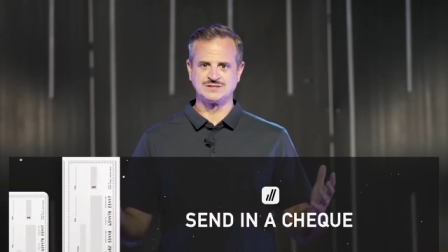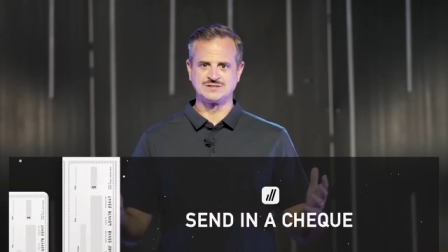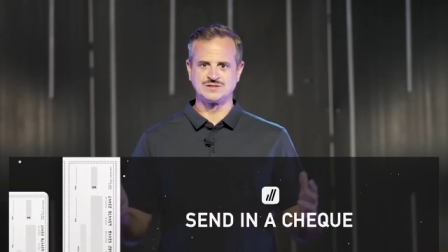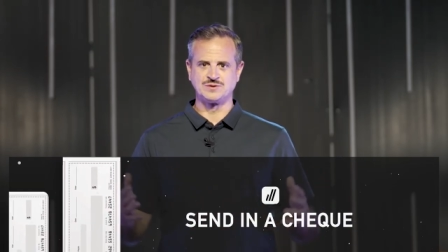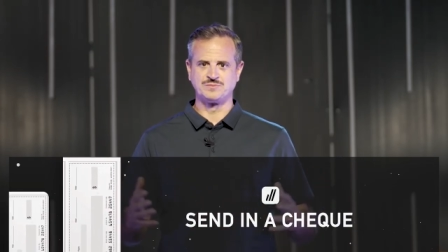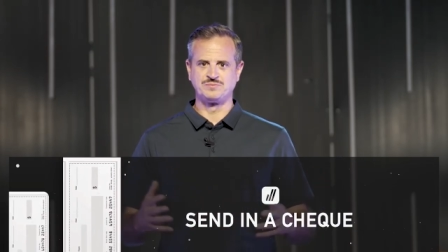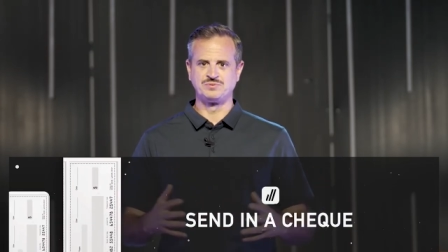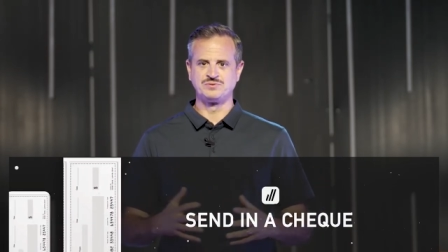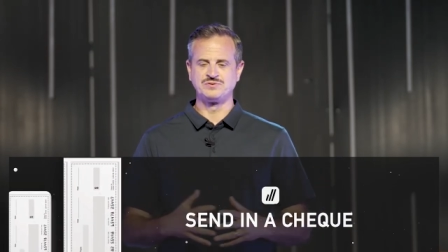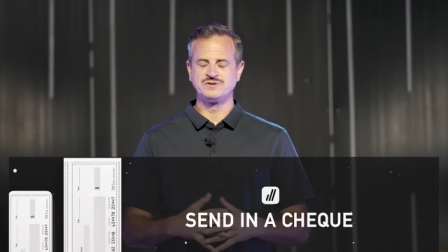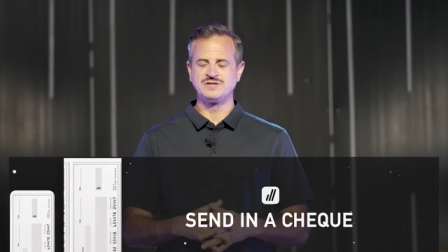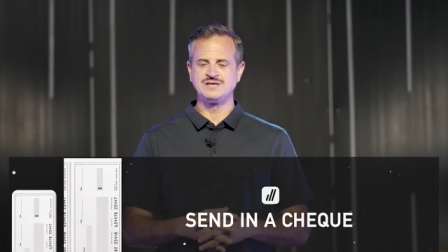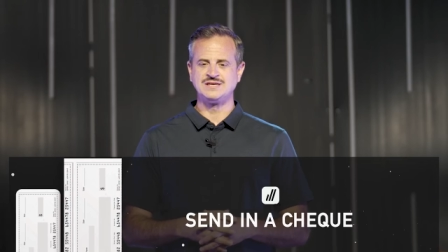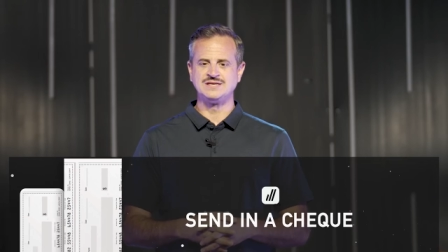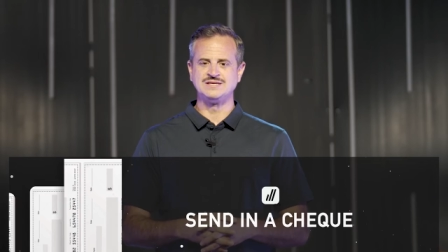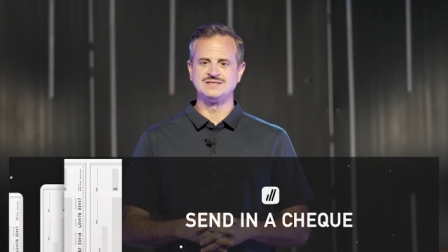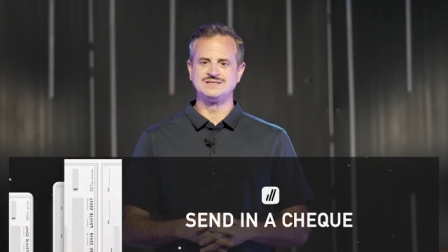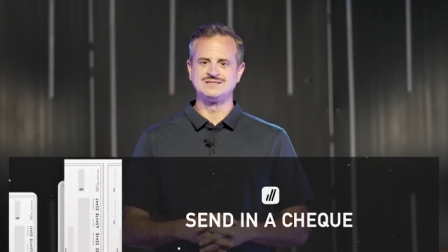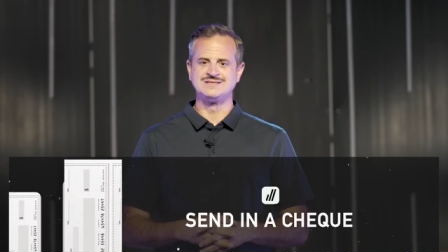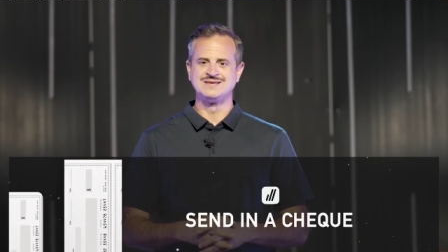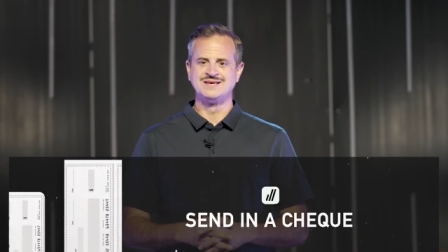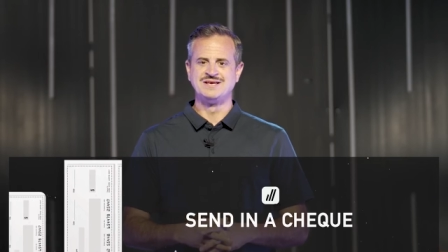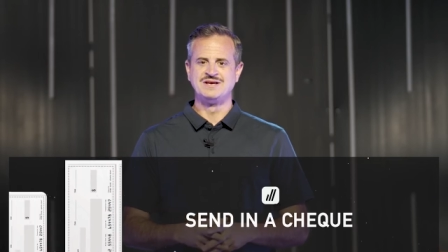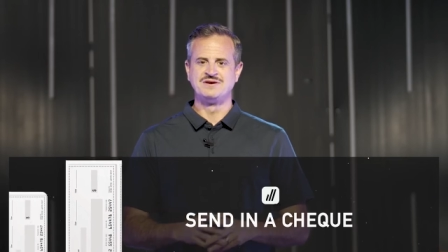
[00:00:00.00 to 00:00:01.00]
so
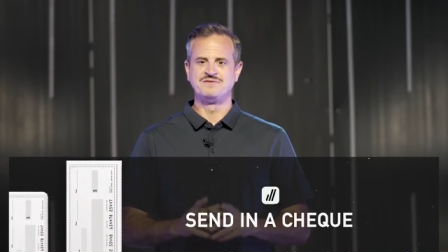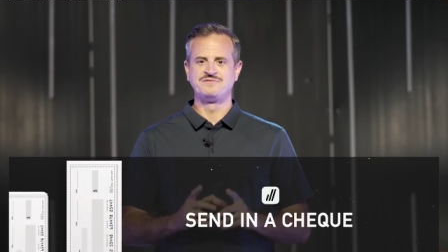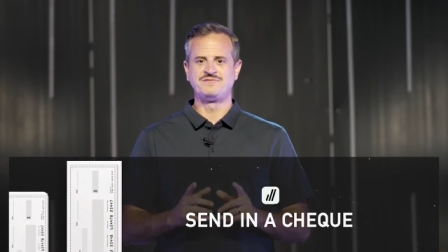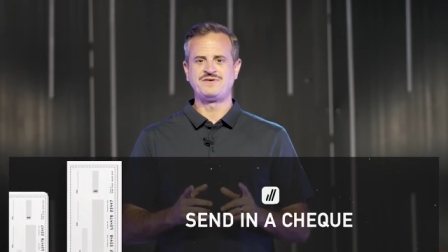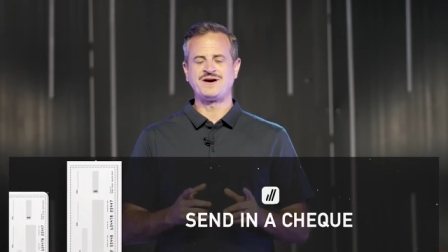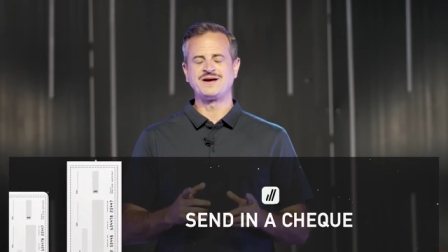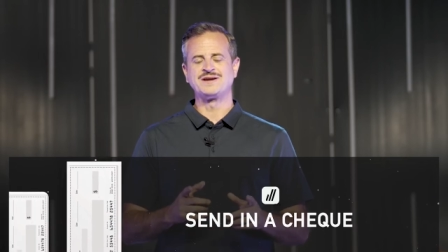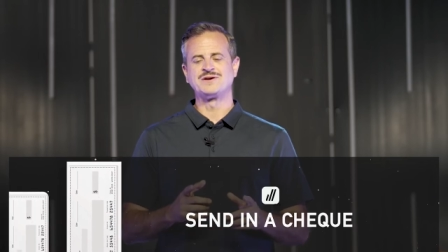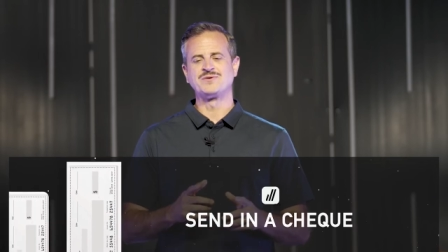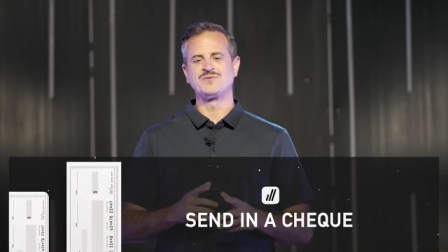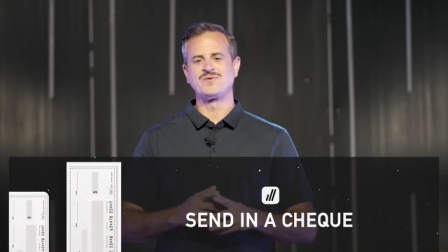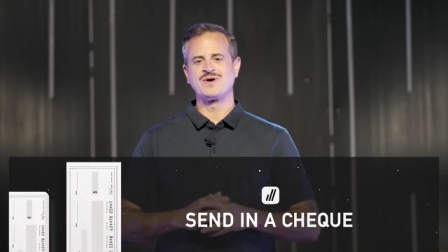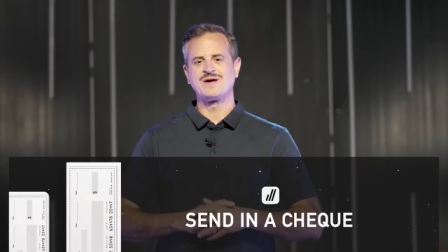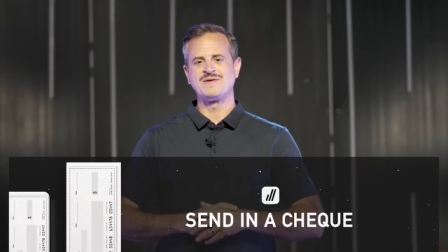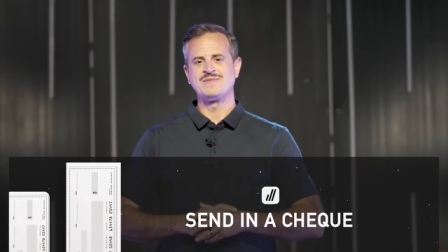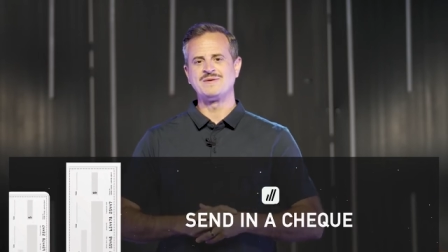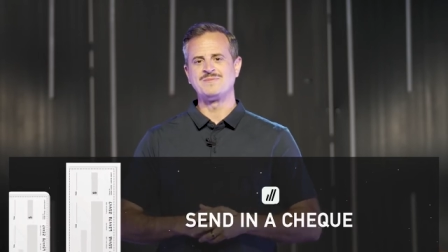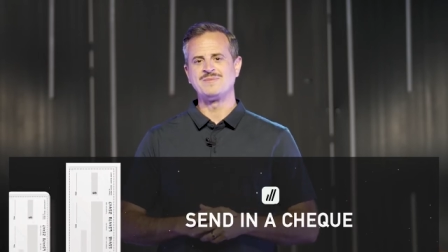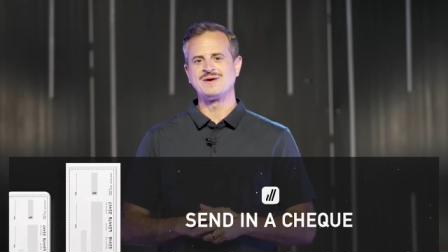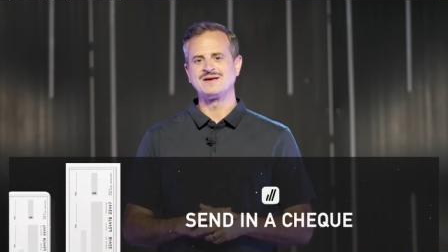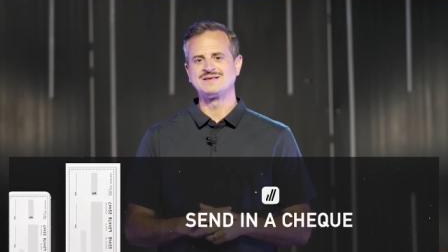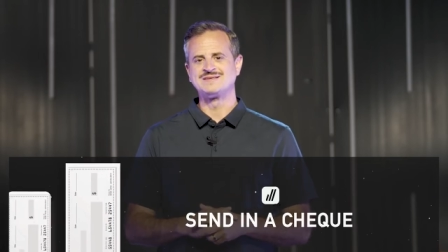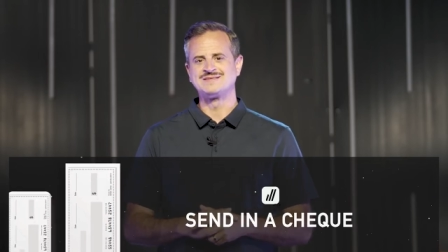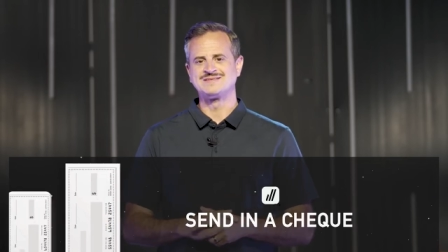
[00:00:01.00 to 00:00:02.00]
please find a way
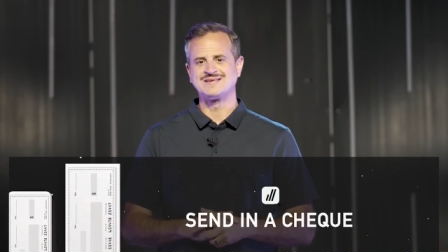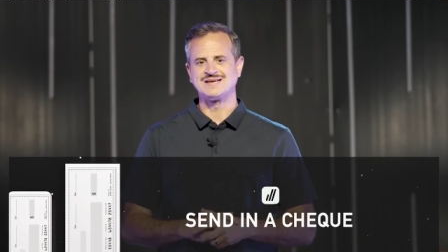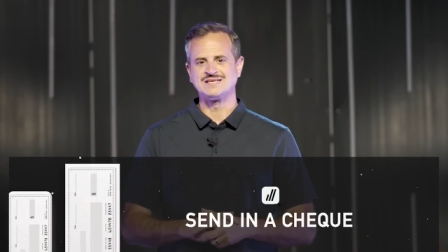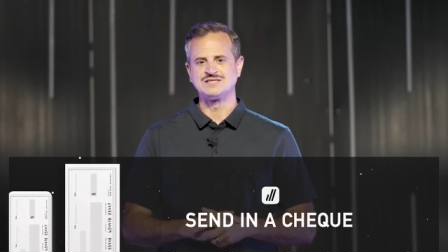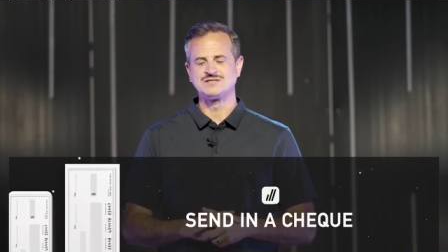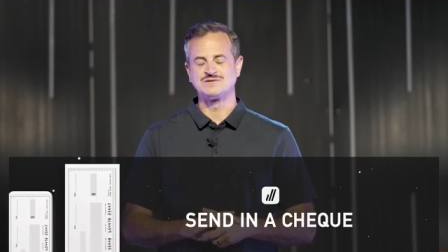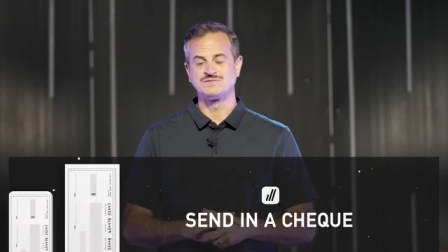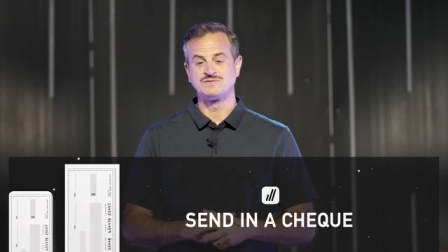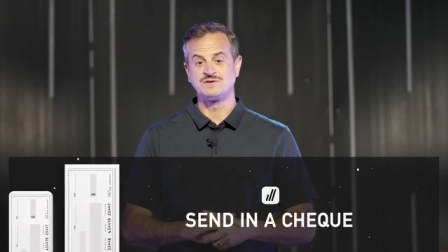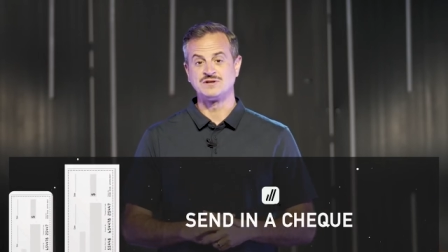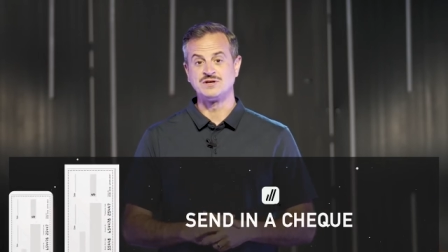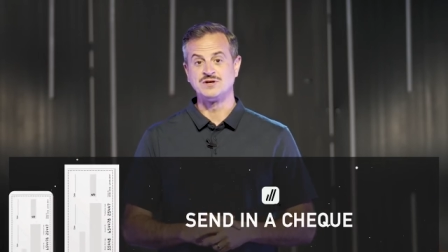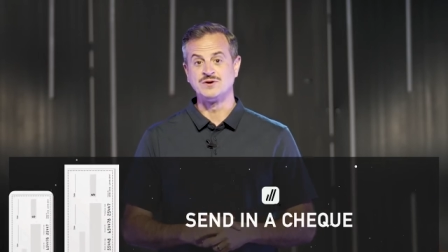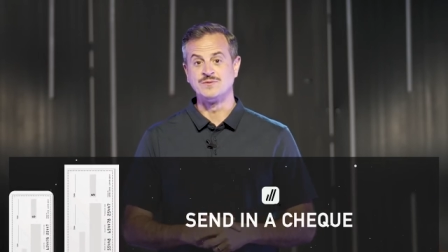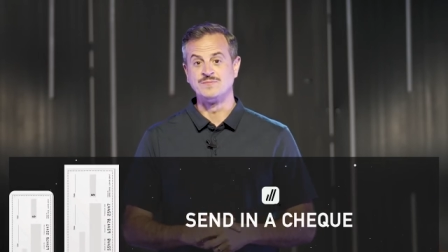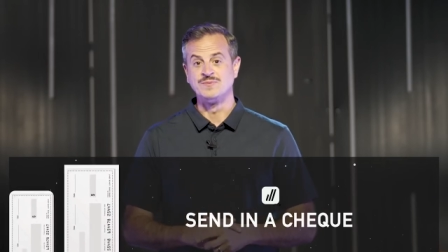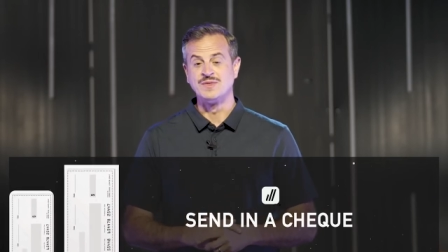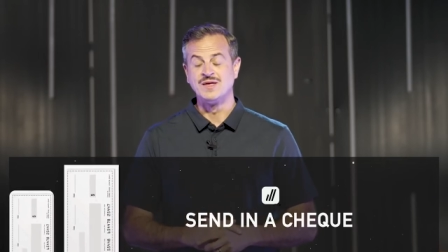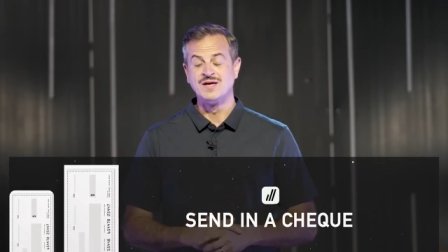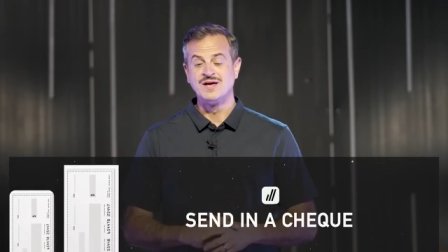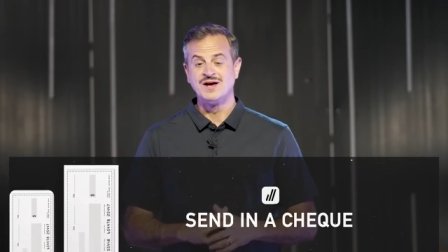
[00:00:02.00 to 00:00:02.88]
that makes sense for you.